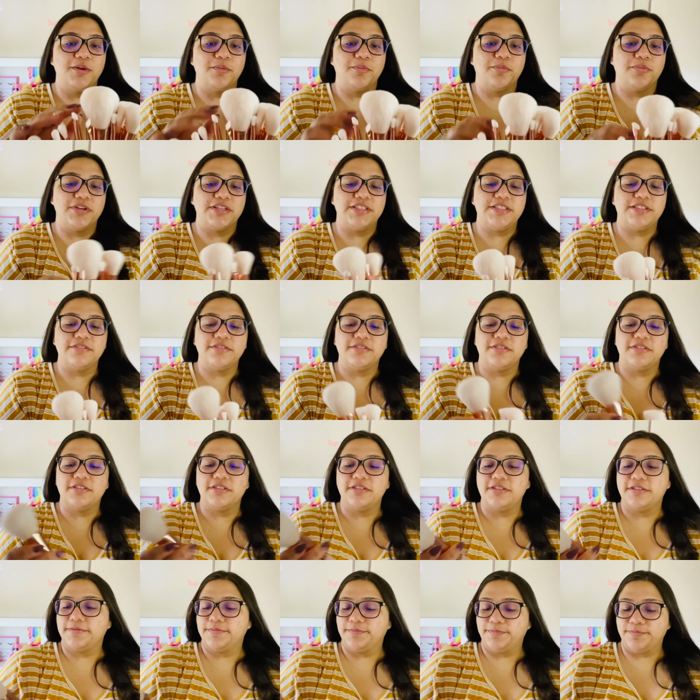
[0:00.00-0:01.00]

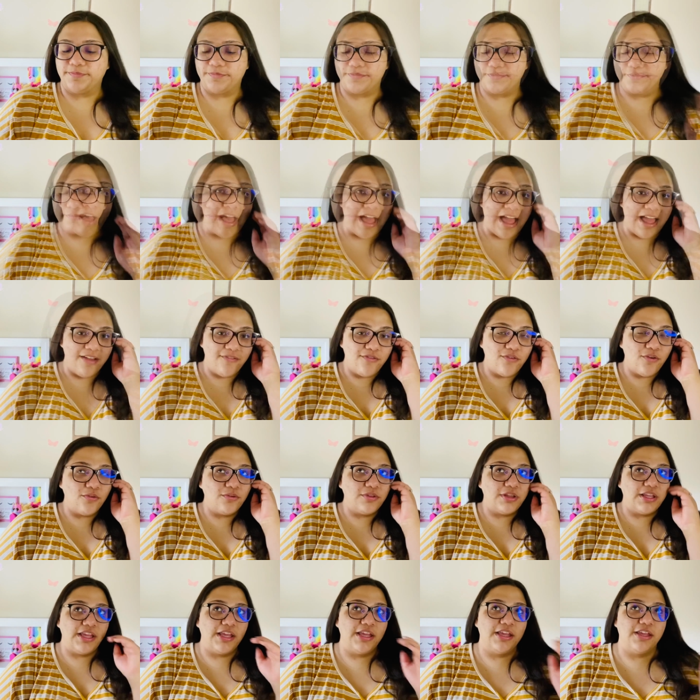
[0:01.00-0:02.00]
bristles. Now, I've
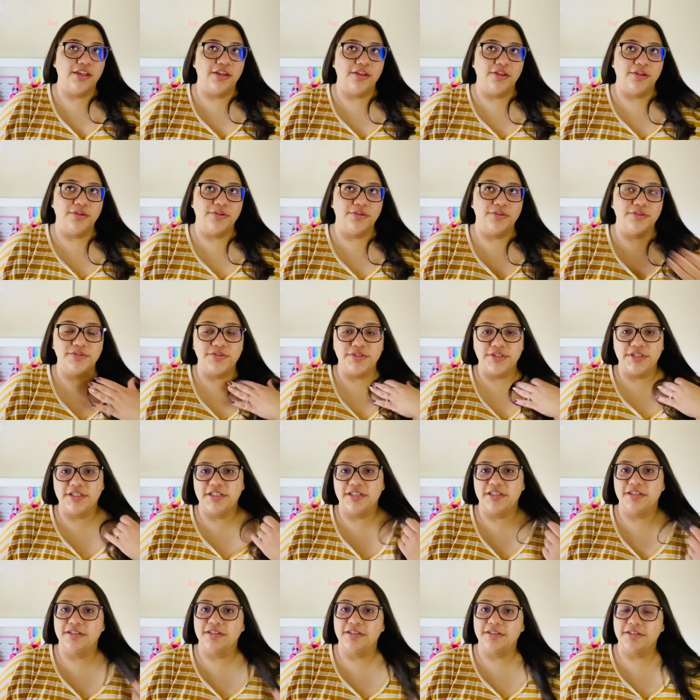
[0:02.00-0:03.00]
only used
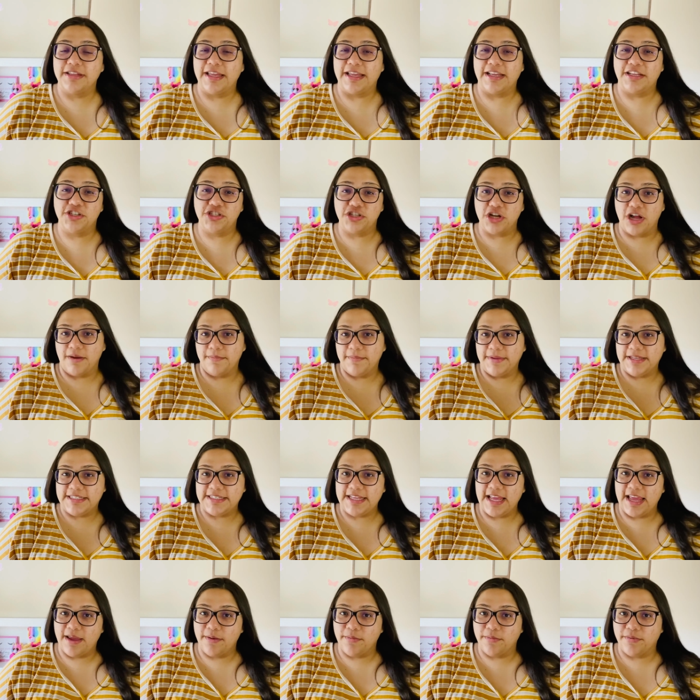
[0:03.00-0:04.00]
like Shop Miss
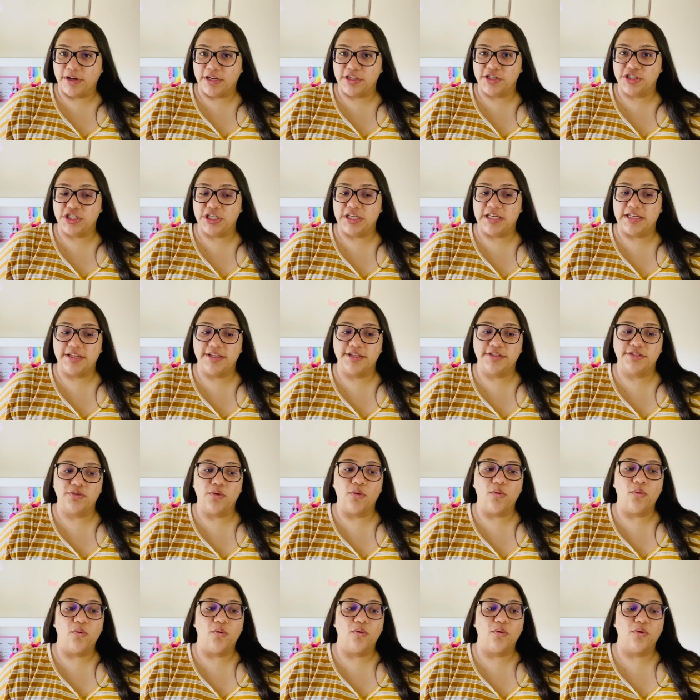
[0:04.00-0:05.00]
A brushes
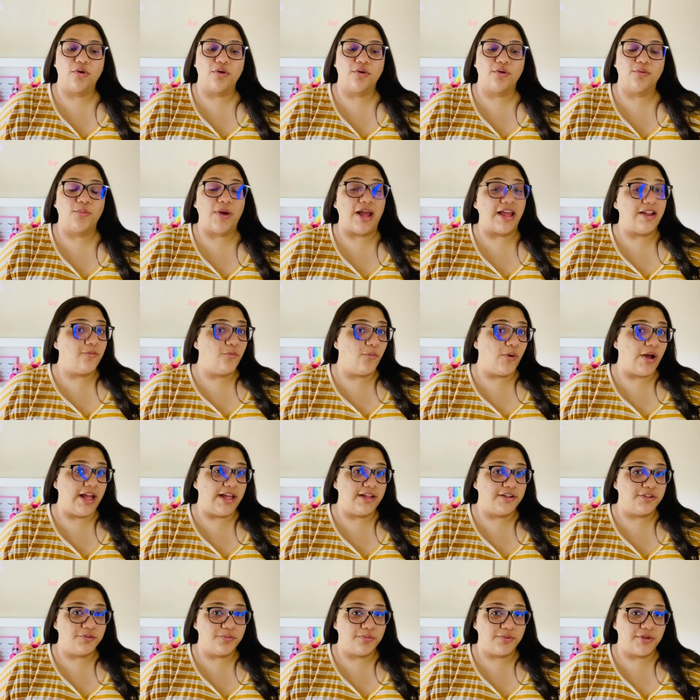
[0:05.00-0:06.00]
or Wet n
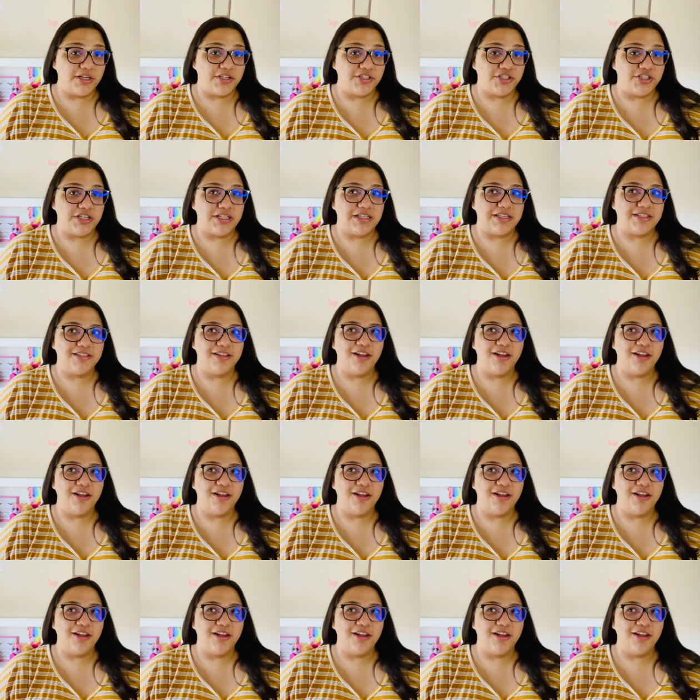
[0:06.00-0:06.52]
Wild brushes,